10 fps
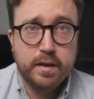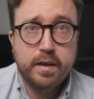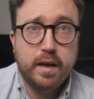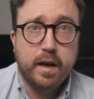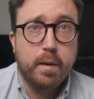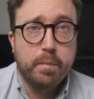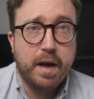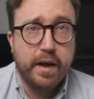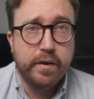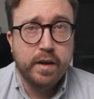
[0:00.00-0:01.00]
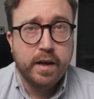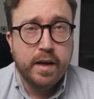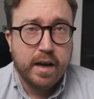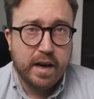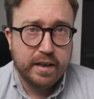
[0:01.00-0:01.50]
And
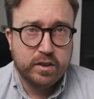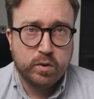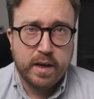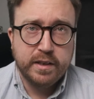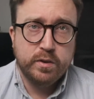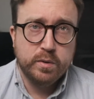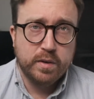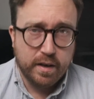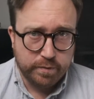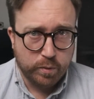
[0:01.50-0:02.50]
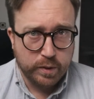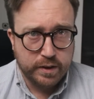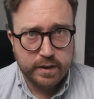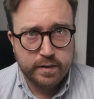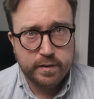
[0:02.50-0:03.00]
I try to
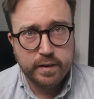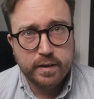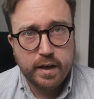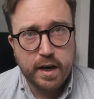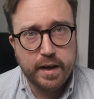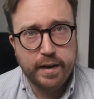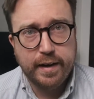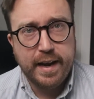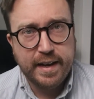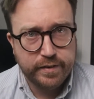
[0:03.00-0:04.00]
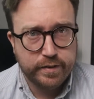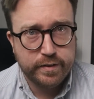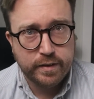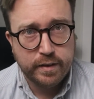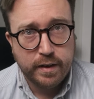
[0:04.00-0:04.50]
avoid it
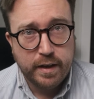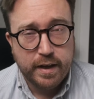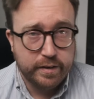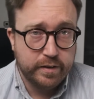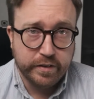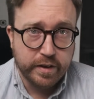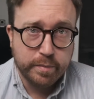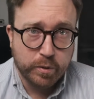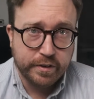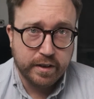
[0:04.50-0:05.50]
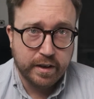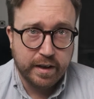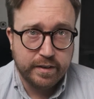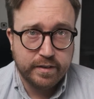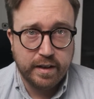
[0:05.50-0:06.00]
unless, and this is an important
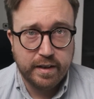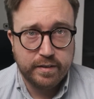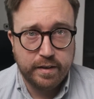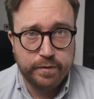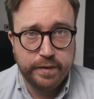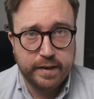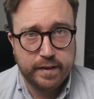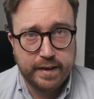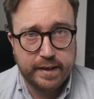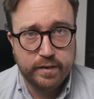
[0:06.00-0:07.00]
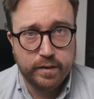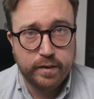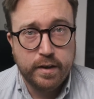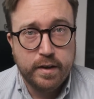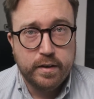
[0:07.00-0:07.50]
unless I feel that
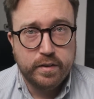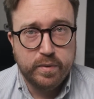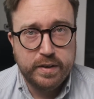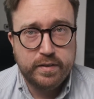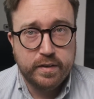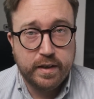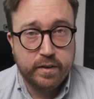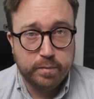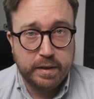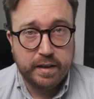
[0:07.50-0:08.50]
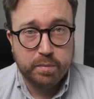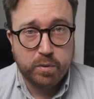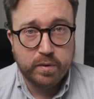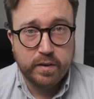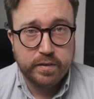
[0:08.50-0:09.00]
the reason they're not making
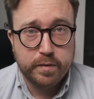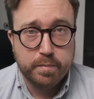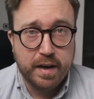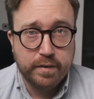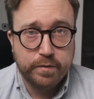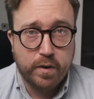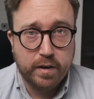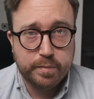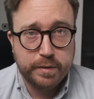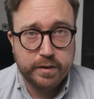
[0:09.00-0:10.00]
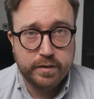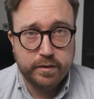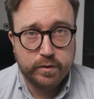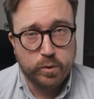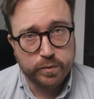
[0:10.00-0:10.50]
progress is my fault, because
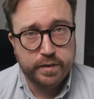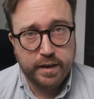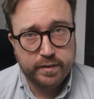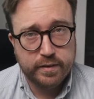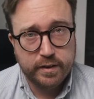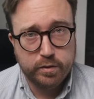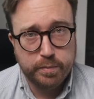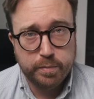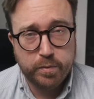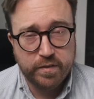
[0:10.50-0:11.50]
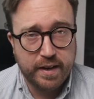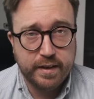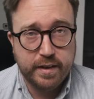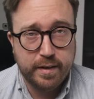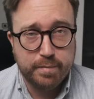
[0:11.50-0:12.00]
there's context that should be
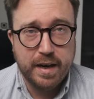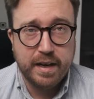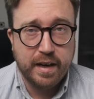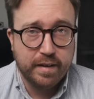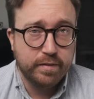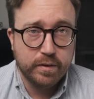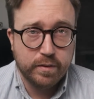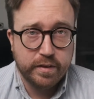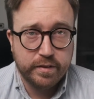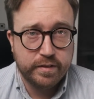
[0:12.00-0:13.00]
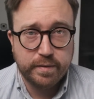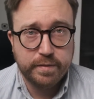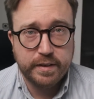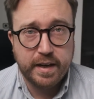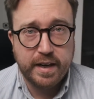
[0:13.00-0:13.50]
provided at my level, or there's
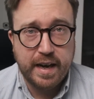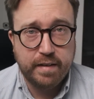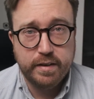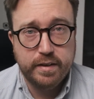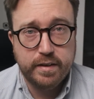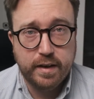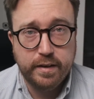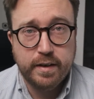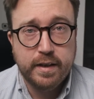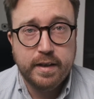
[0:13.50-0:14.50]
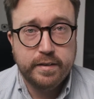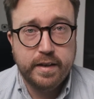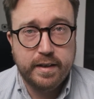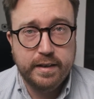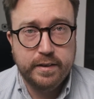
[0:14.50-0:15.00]
something that I haven't done that
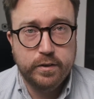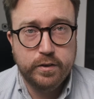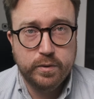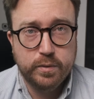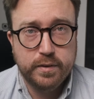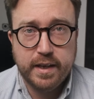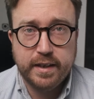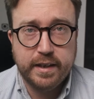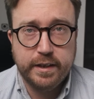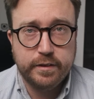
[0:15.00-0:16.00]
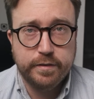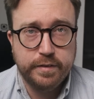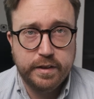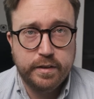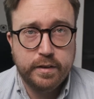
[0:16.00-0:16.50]
I need to do, then I can
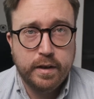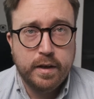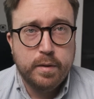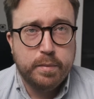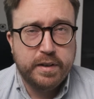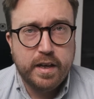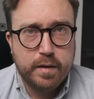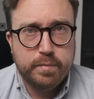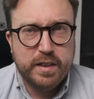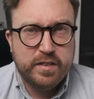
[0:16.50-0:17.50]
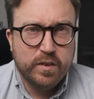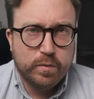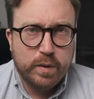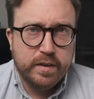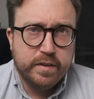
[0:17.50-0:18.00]
intervene. But then it's not
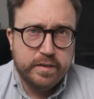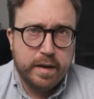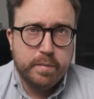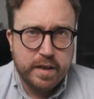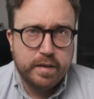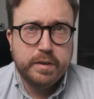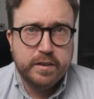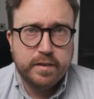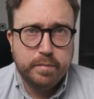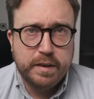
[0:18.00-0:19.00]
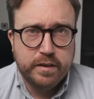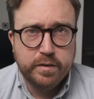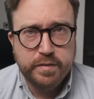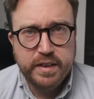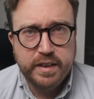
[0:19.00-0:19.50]
really the same thing, because I'm
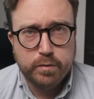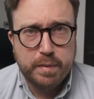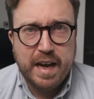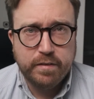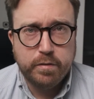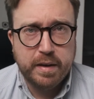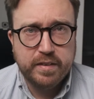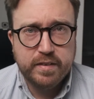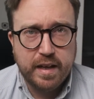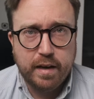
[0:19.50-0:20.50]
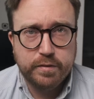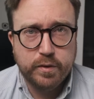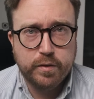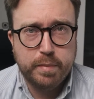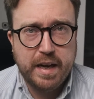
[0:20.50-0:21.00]
intervening on behalf of myself,
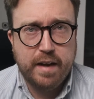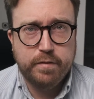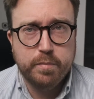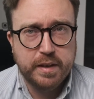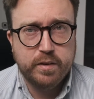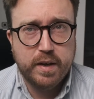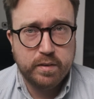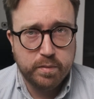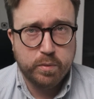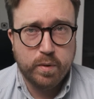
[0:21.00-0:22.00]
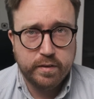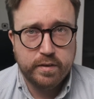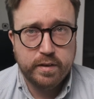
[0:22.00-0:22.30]
not on behalf of my direct report.